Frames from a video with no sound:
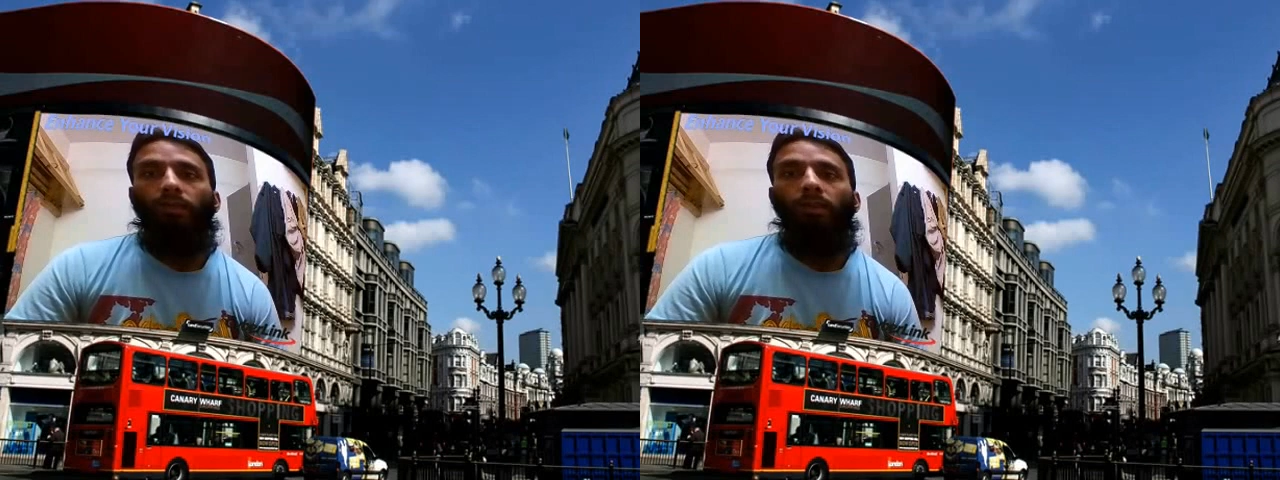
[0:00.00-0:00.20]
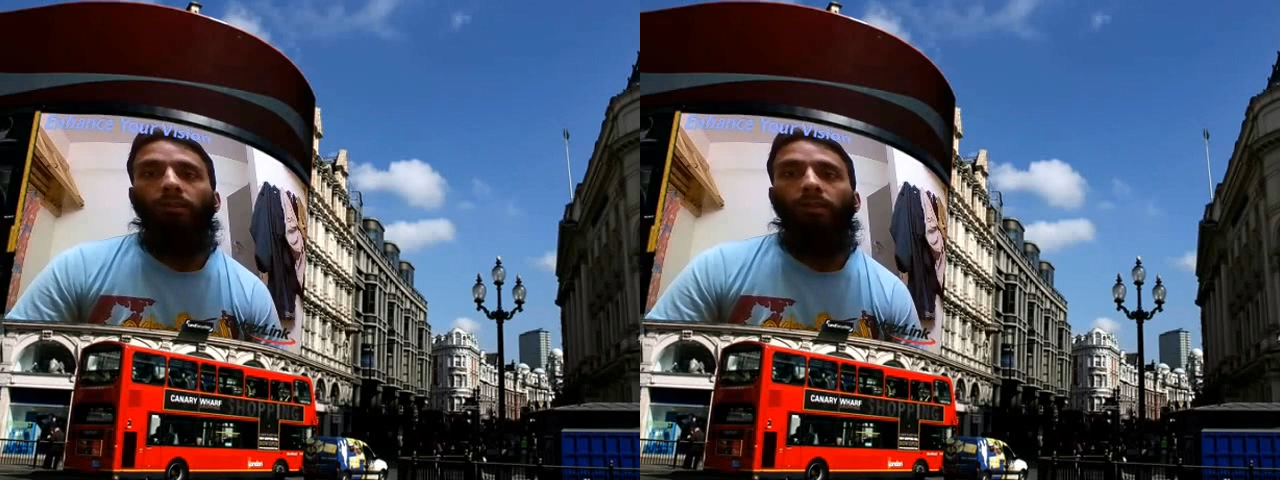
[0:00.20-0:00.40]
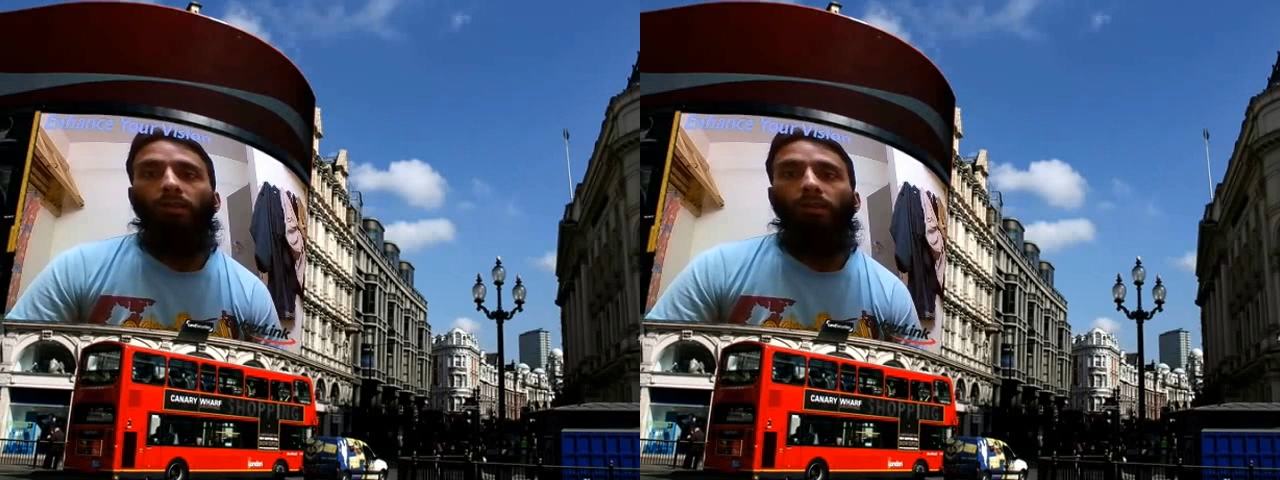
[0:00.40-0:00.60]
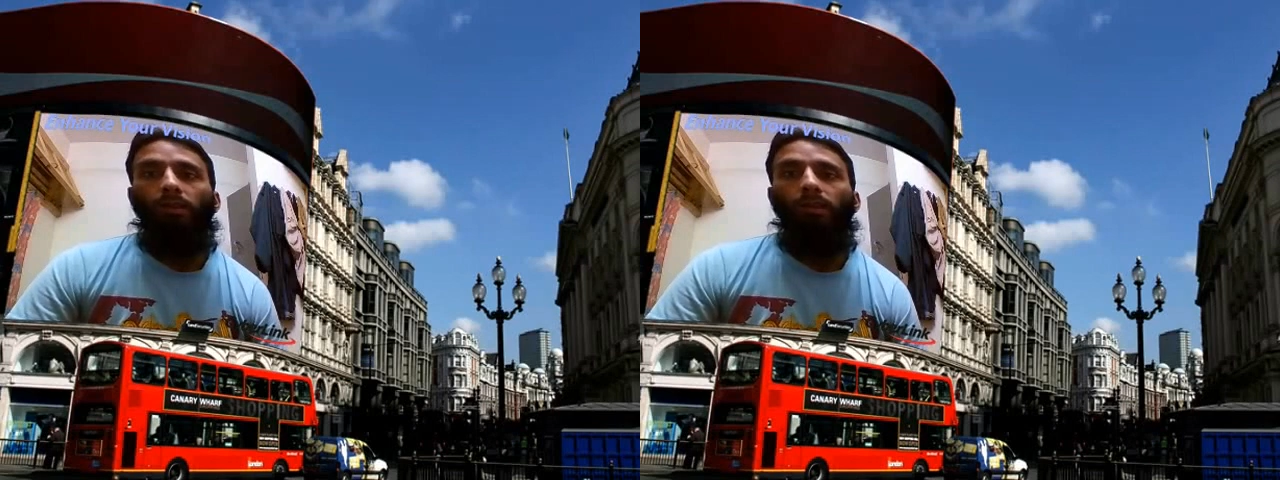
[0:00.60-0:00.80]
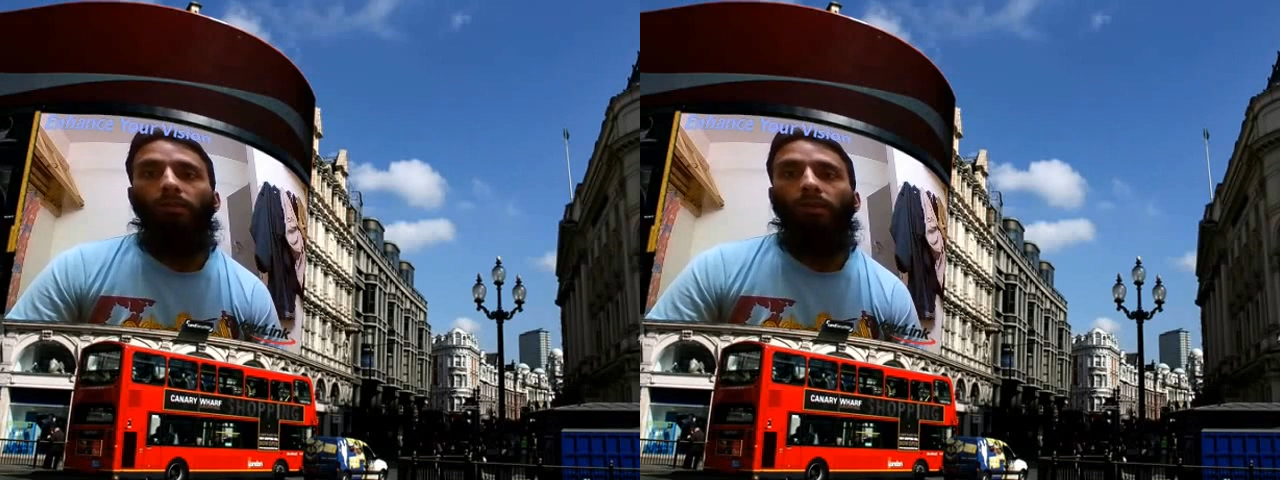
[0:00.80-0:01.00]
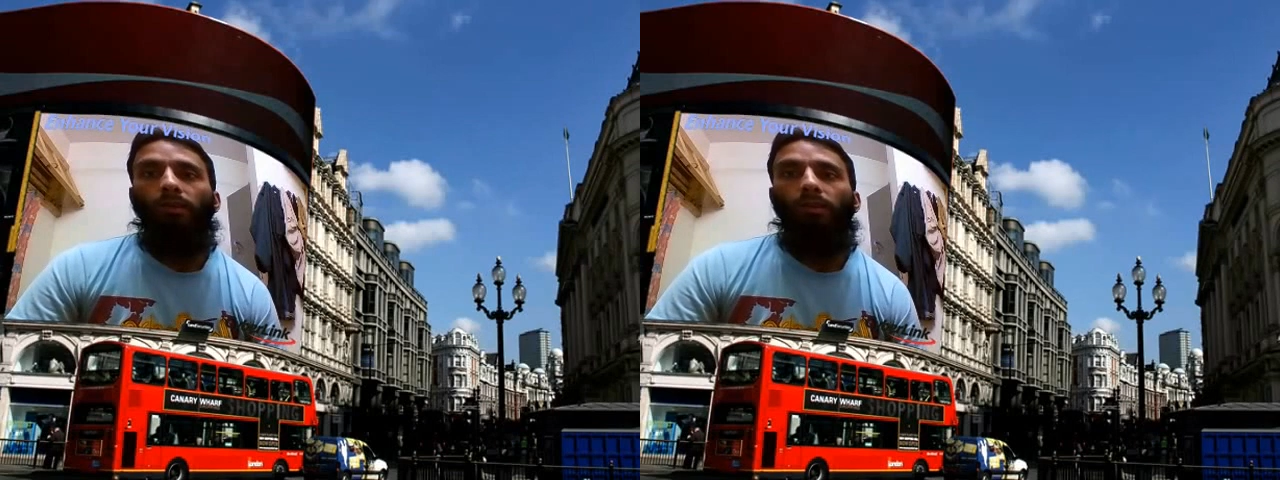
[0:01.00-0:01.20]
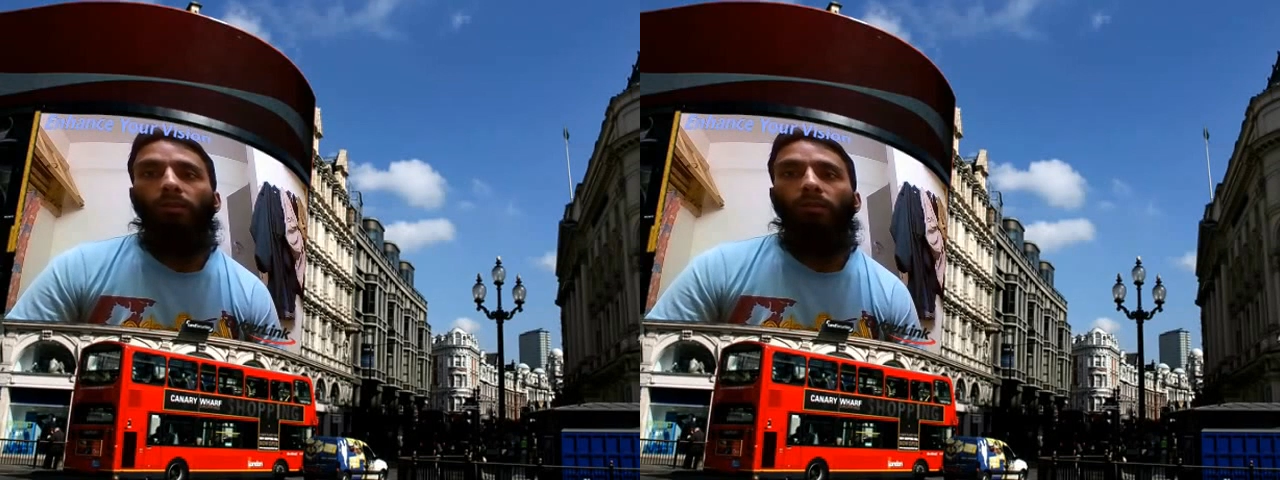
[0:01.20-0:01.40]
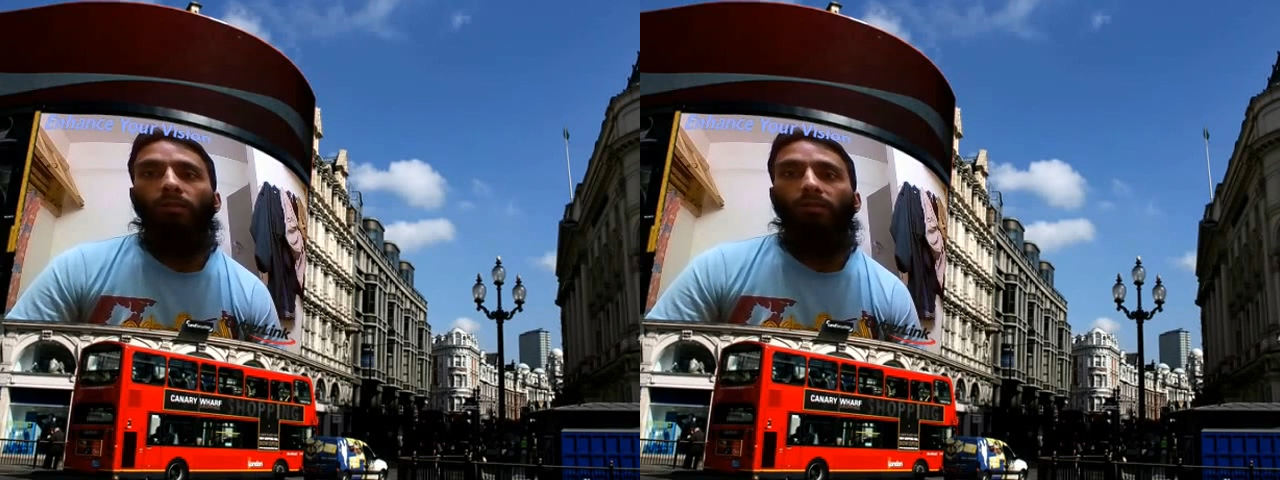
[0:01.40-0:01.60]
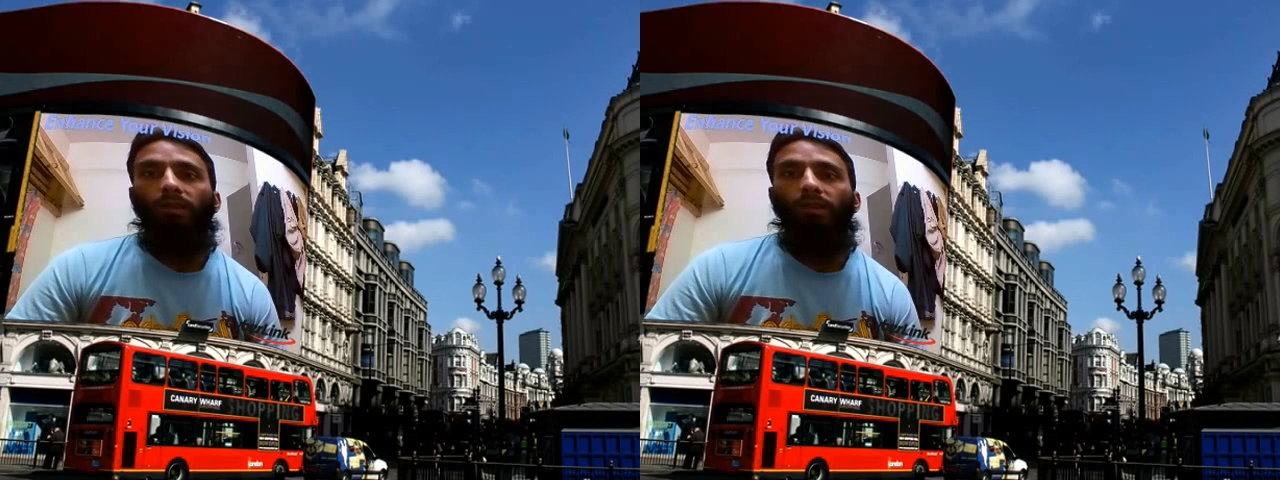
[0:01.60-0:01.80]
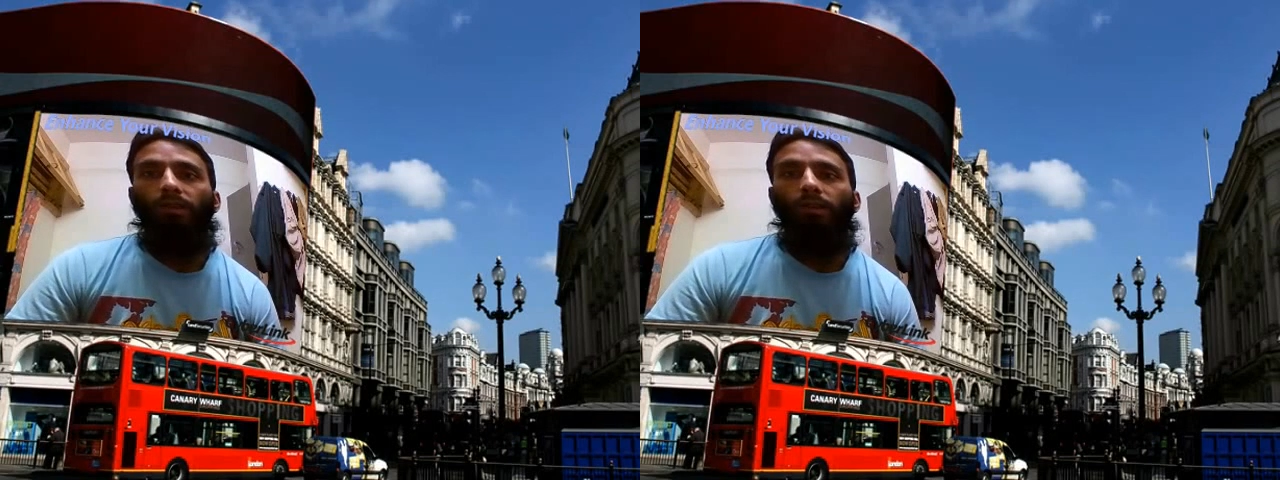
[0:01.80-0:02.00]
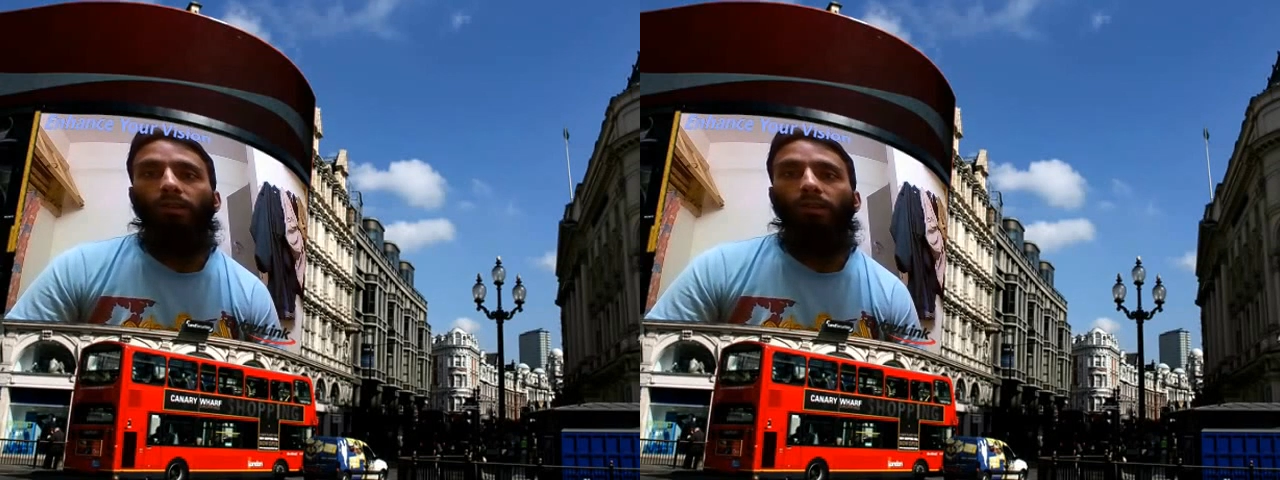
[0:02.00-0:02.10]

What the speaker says: only method of obtaining knowledge.